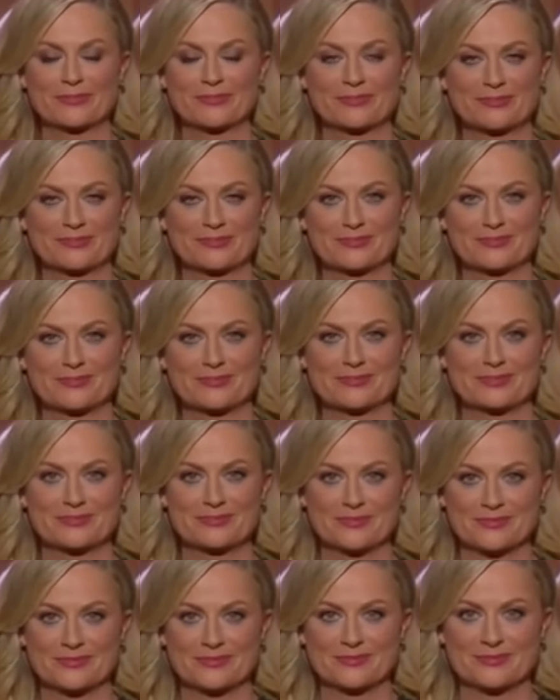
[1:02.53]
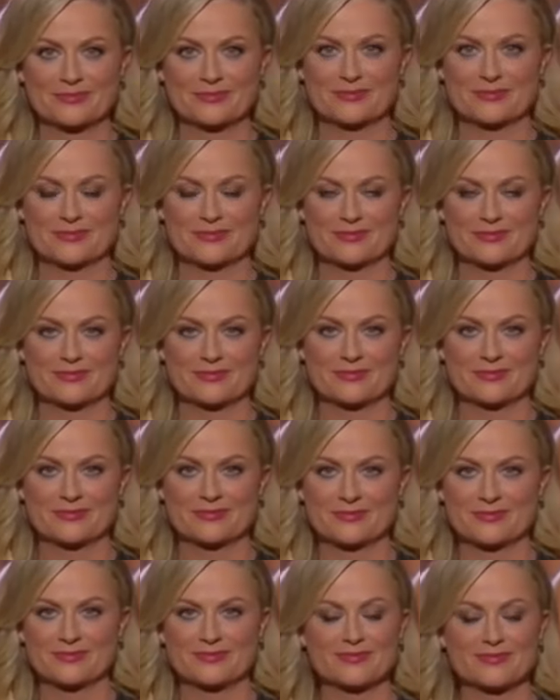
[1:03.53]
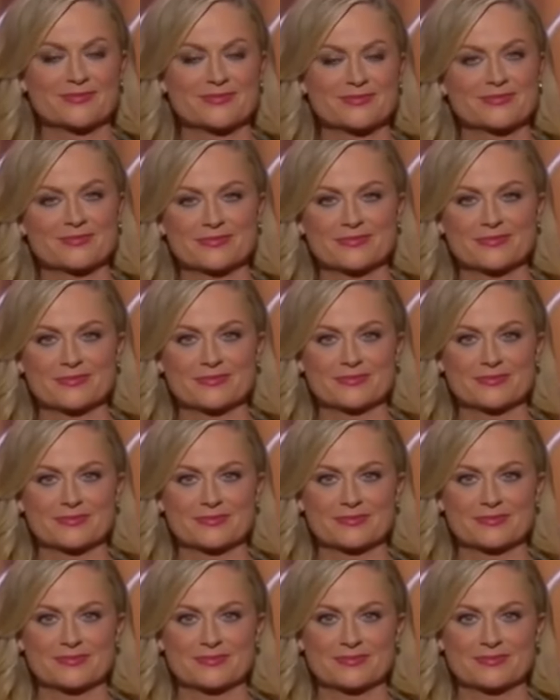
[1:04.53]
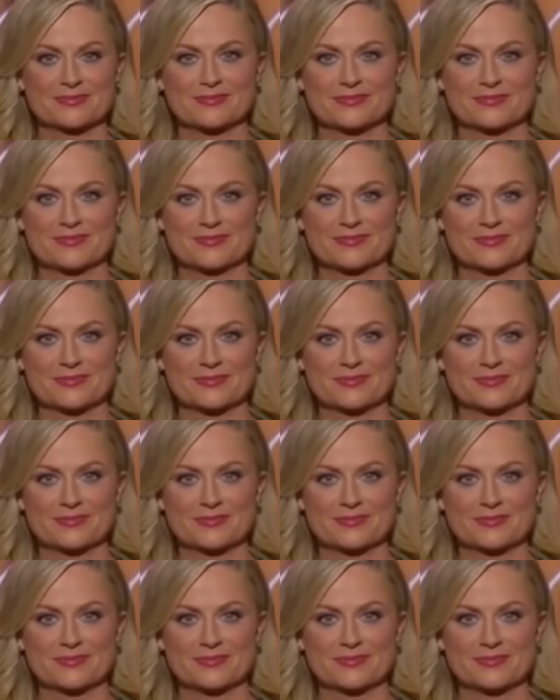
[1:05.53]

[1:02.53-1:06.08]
(silent)